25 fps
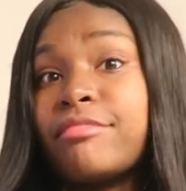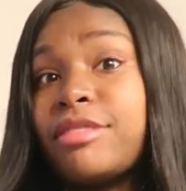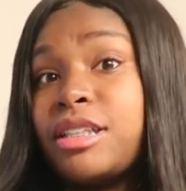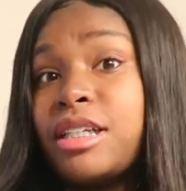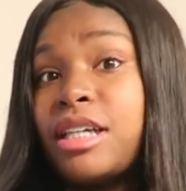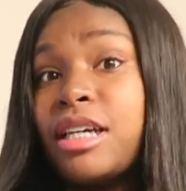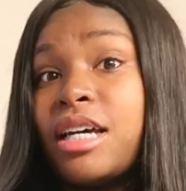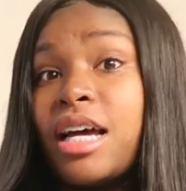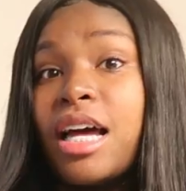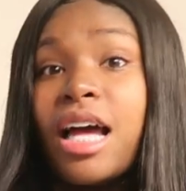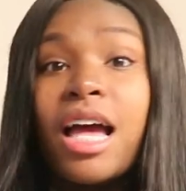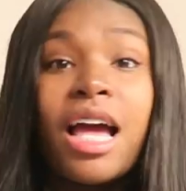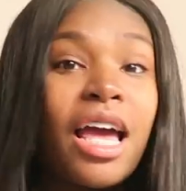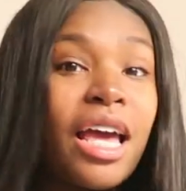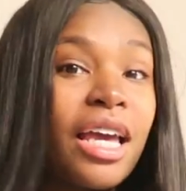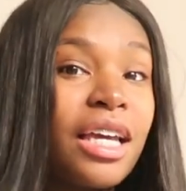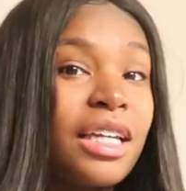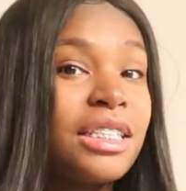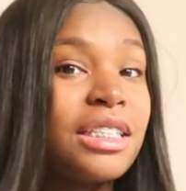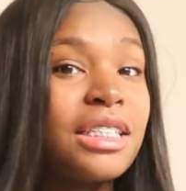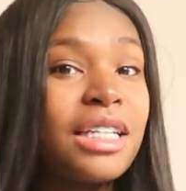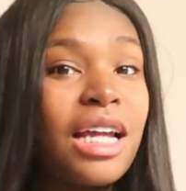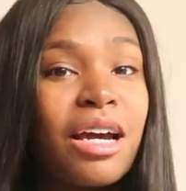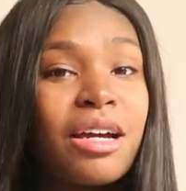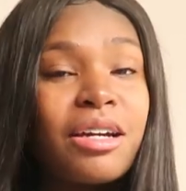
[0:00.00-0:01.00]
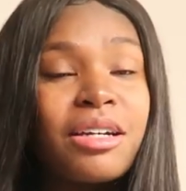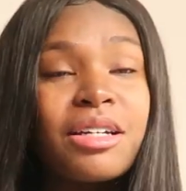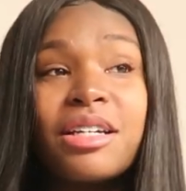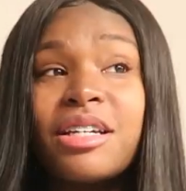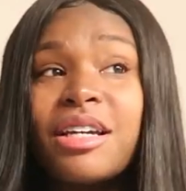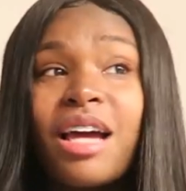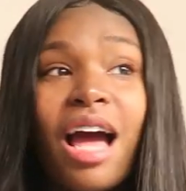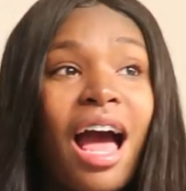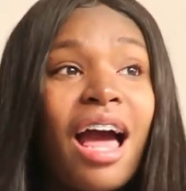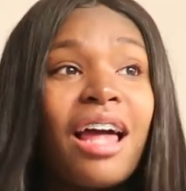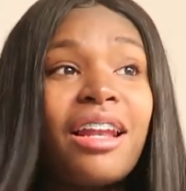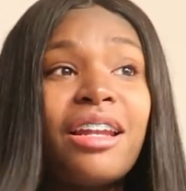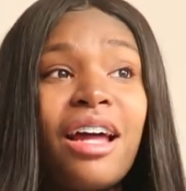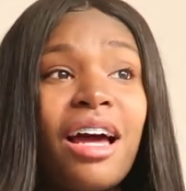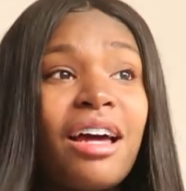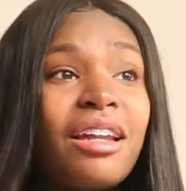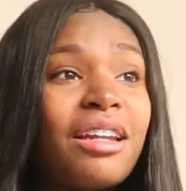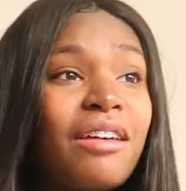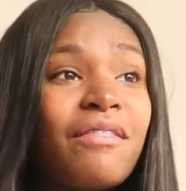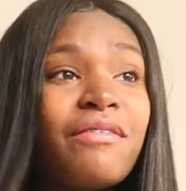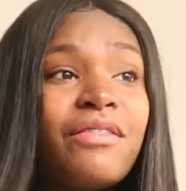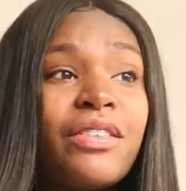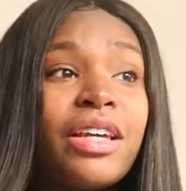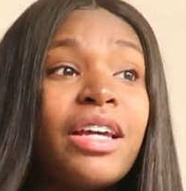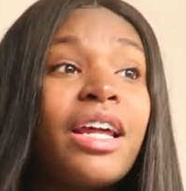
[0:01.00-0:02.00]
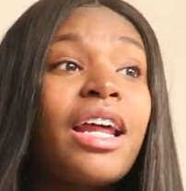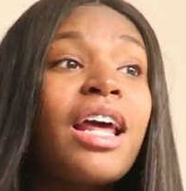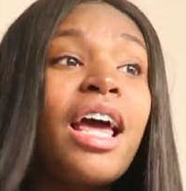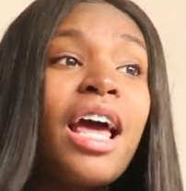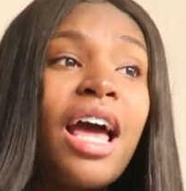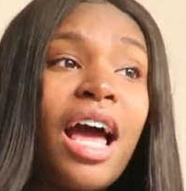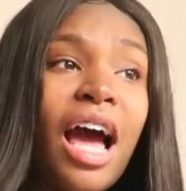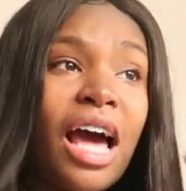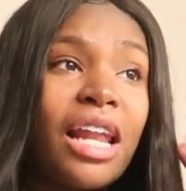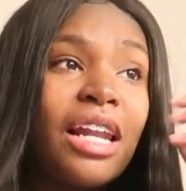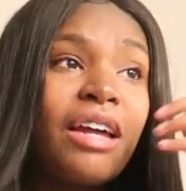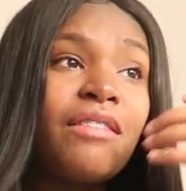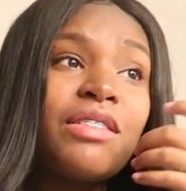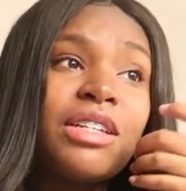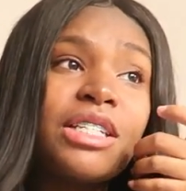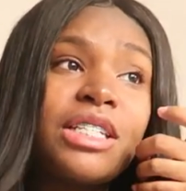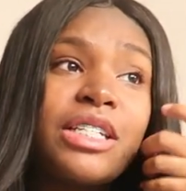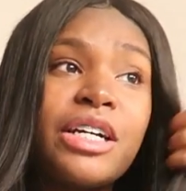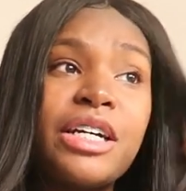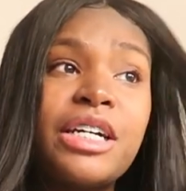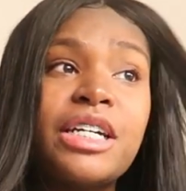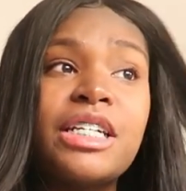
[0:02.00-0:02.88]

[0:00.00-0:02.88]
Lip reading: I love this hair.